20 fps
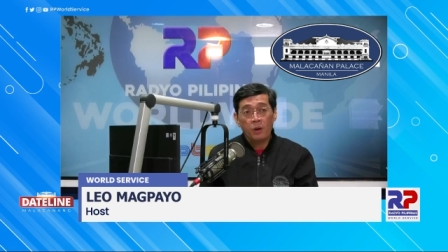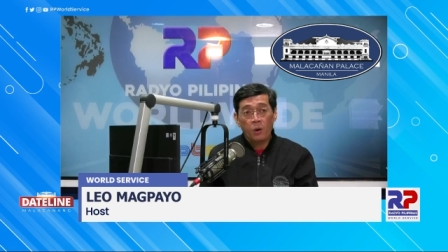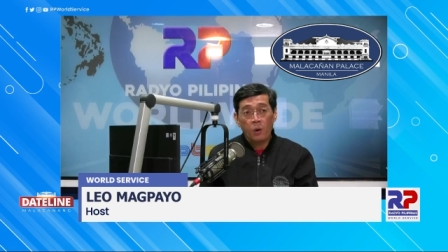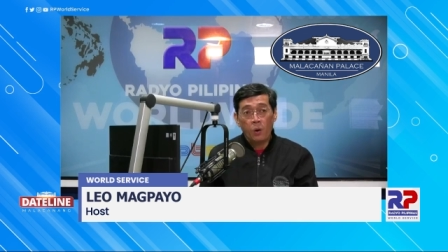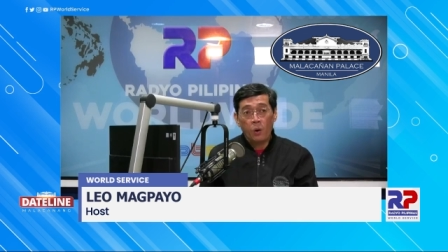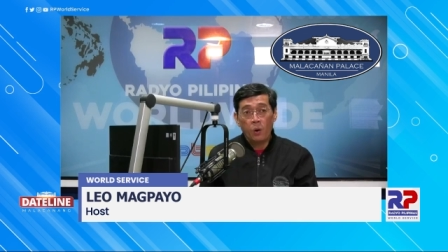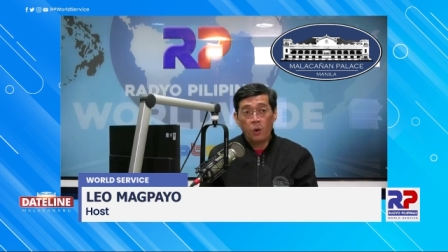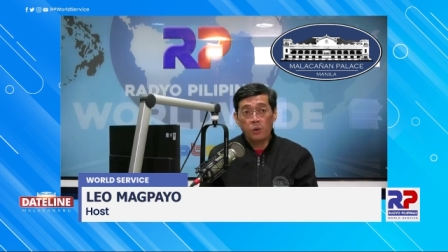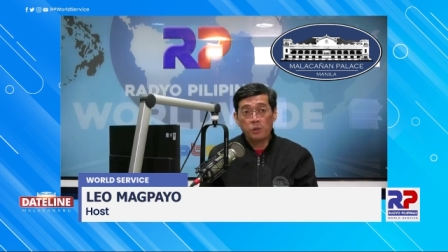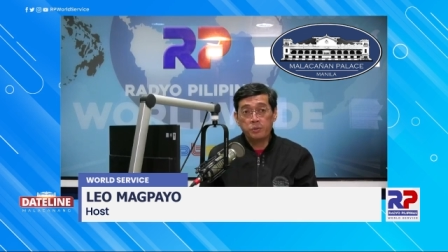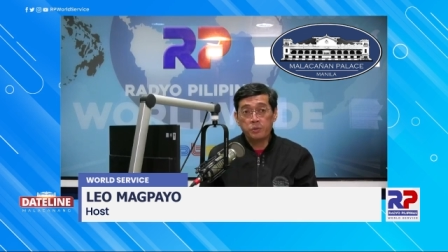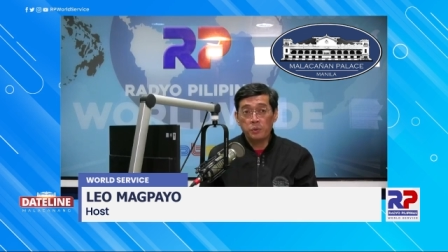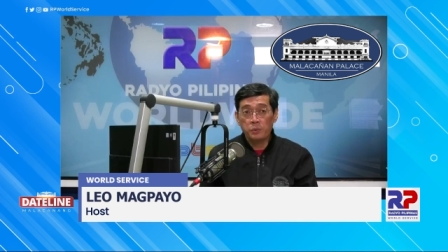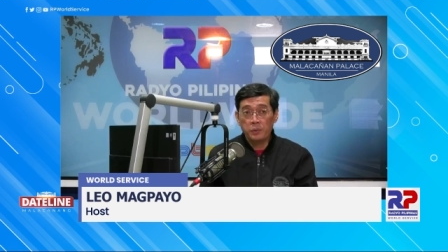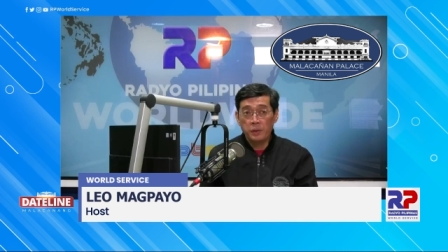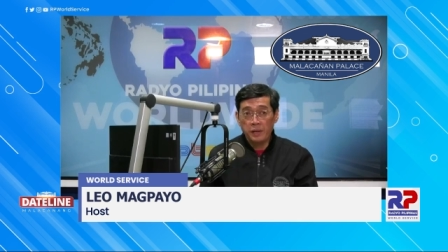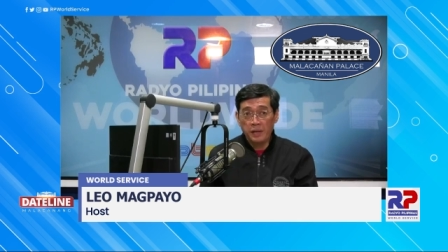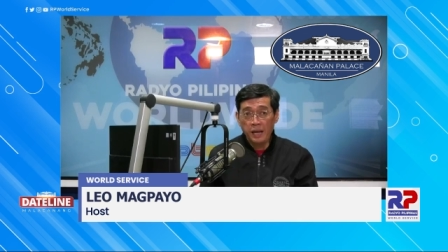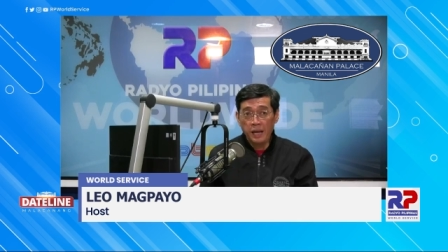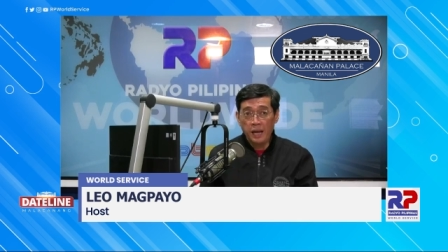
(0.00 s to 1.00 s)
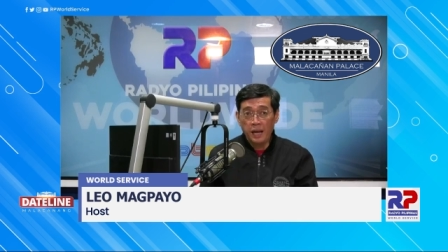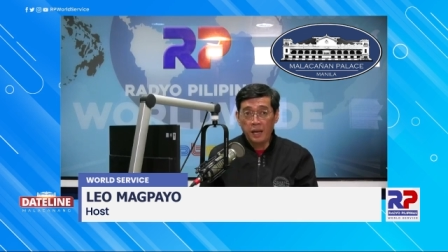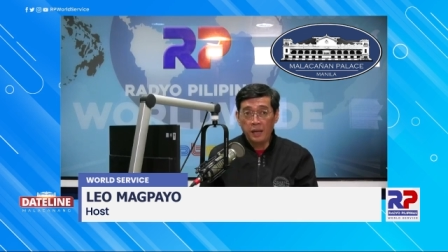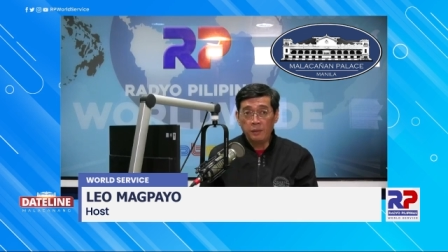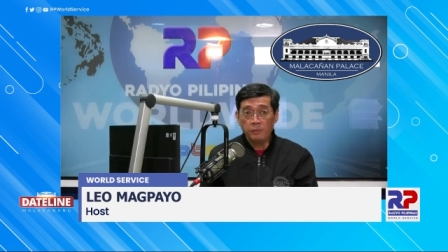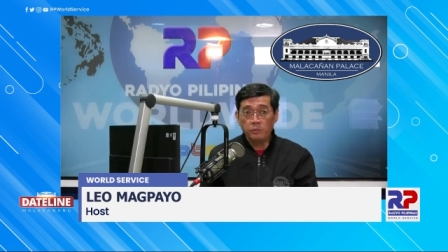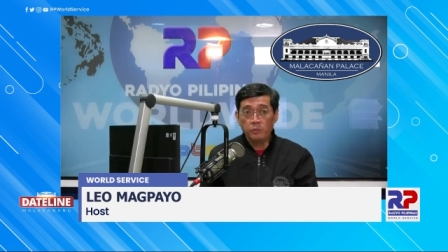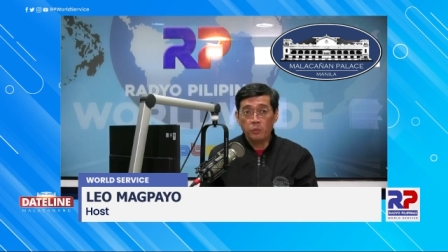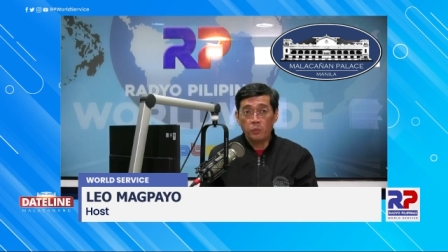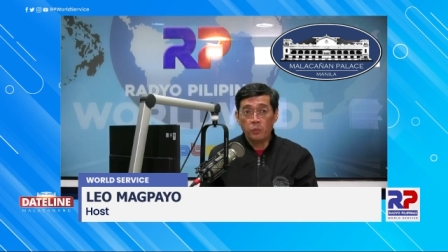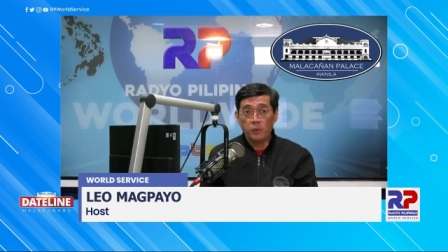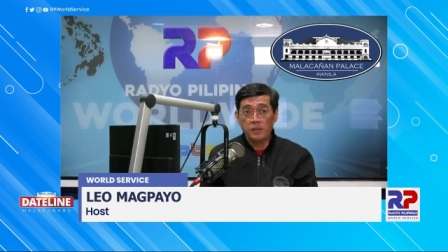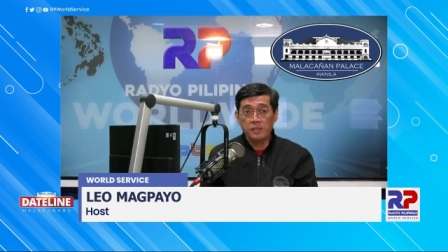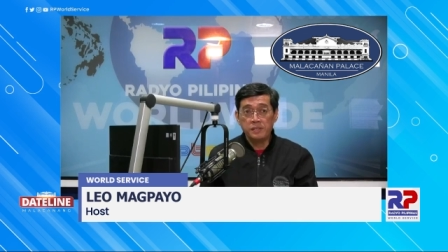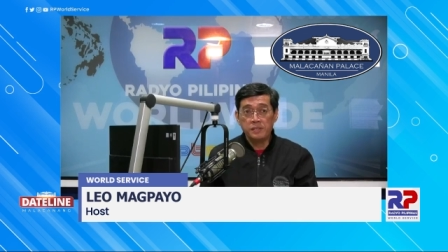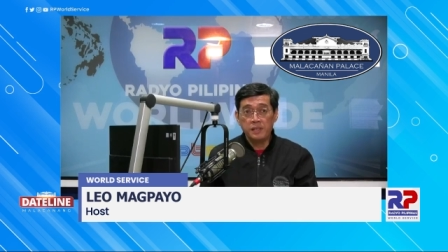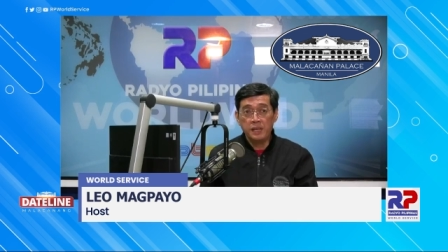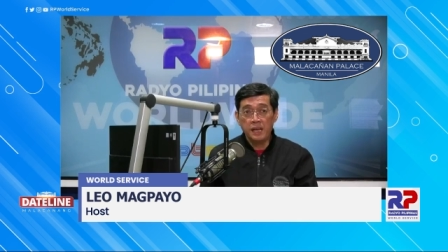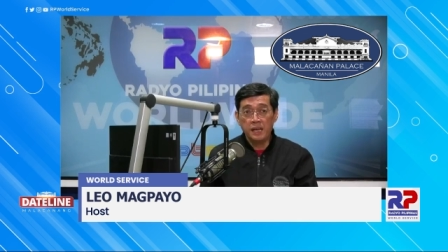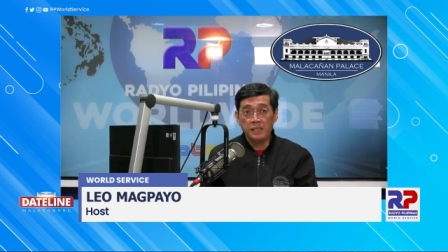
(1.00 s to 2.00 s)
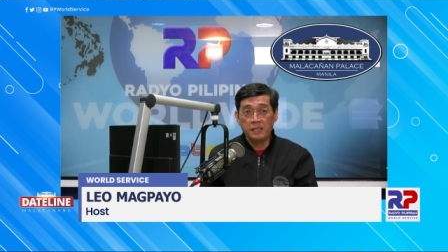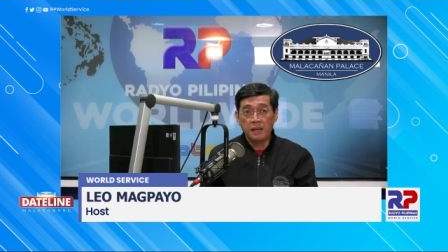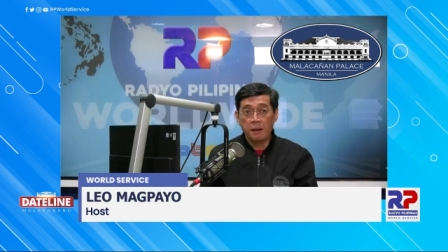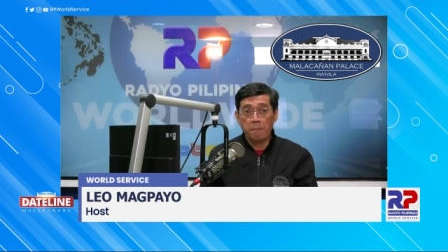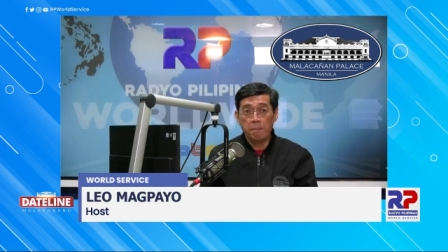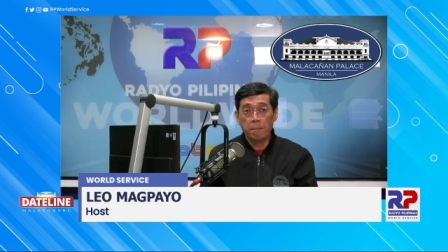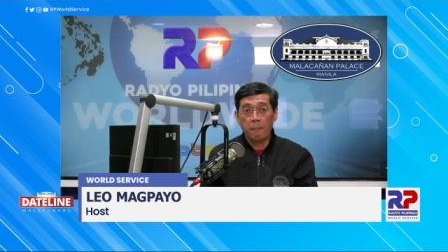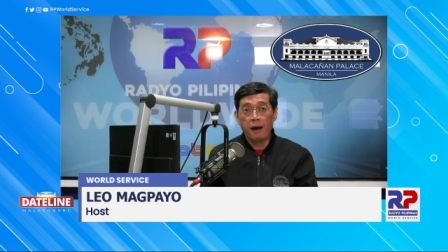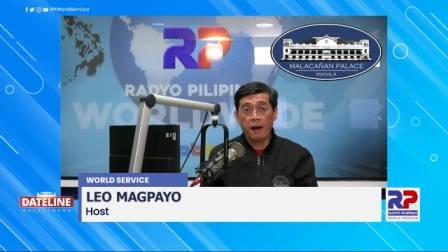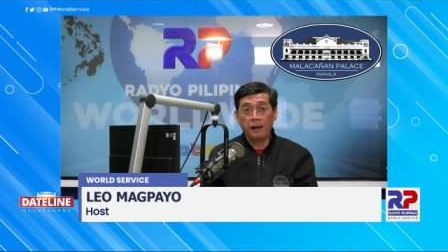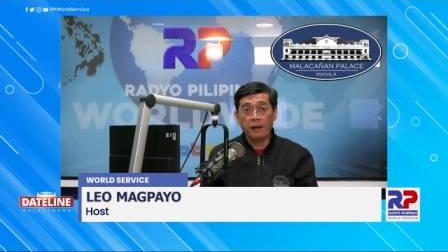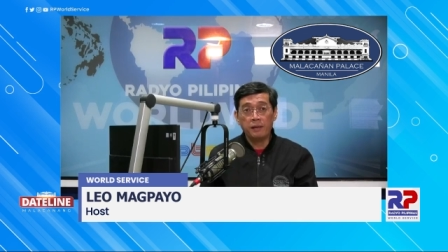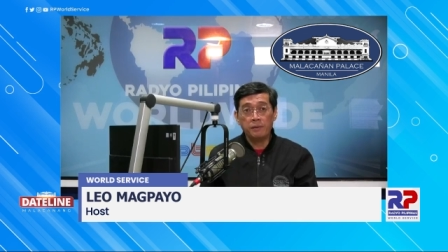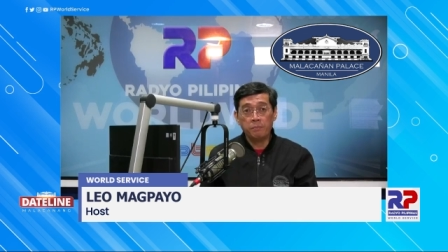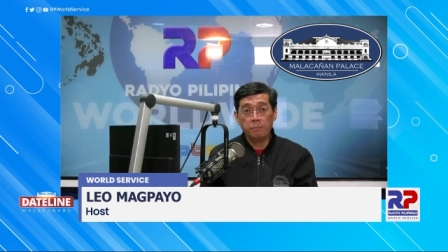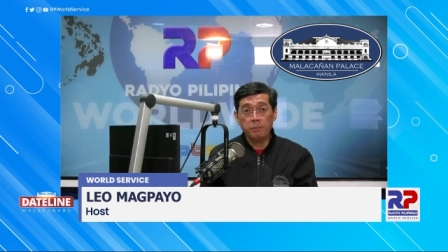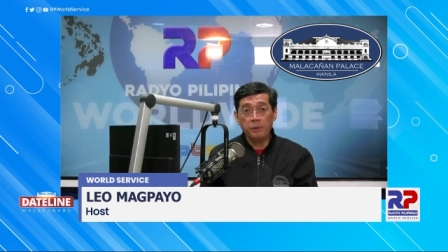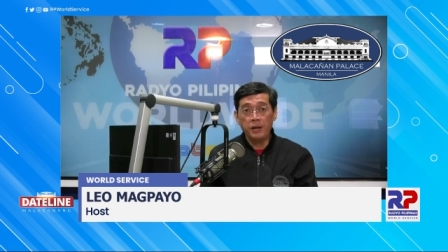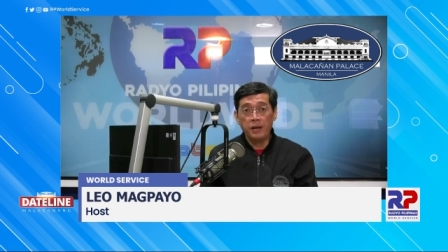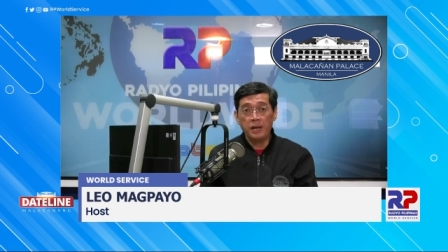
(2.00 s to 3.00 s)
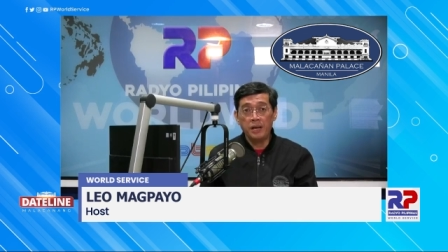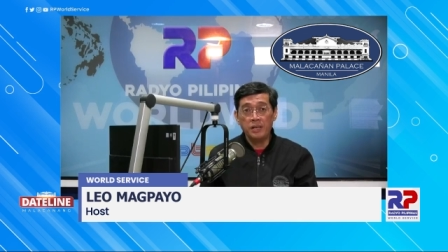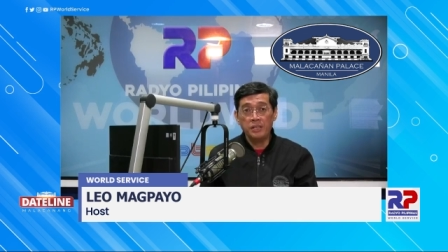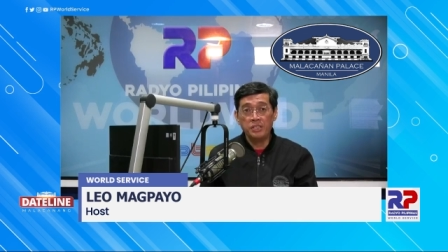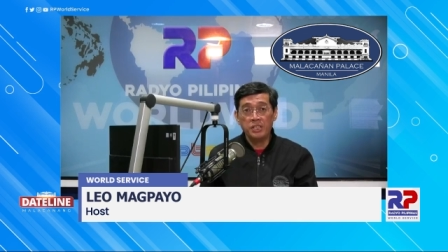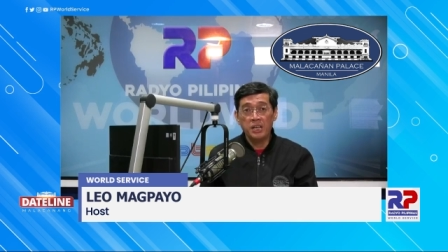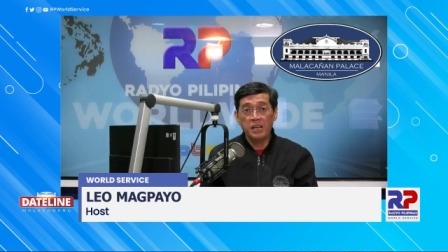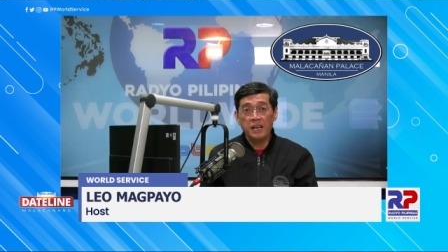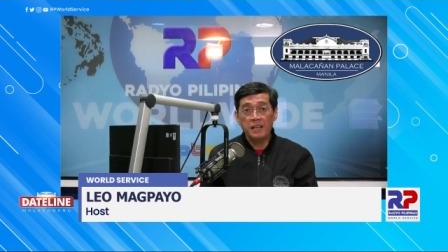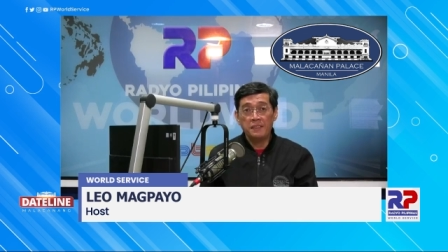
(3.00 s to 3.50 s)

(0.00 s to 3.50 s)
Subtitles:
Also renamed was the Tambacan Bridge